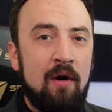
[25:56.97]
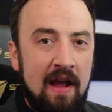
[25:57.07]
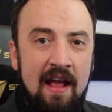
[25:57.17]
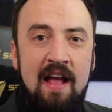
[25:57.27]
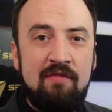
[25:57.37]

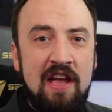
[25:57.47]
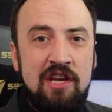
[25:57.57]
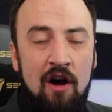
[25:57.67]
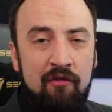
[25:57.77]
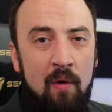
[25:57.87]
Okay,
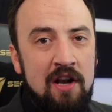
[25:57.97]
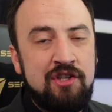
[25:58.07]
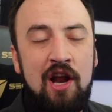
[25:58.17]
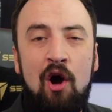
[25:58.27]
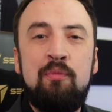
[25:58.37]
thank you all for
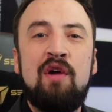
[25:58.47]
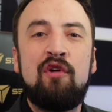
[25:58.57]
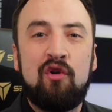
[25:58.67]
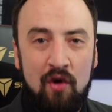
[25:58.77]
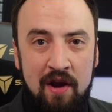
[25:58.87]
watching. I hope you
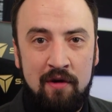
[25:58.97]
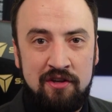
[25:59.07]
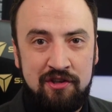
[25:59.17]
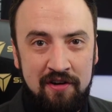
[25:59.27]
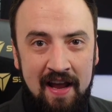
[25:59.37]
have a great
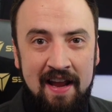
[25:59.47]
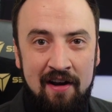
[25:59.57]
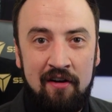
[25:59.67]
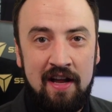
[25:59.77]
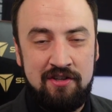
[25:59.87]
rest of your day,
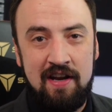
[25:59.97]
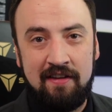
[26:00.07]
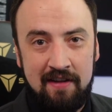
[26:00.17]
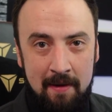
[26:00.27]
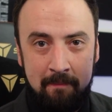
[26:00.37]
and I'll catch you
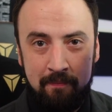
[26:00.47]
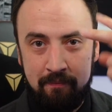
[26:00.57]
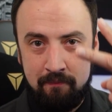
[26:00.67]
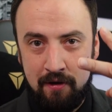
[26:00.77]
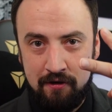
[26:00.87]
next time.
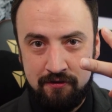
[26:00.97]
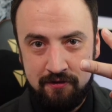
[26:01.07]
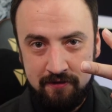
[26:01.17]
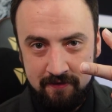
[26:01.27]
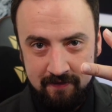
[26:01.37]

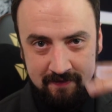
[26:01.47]
Peace.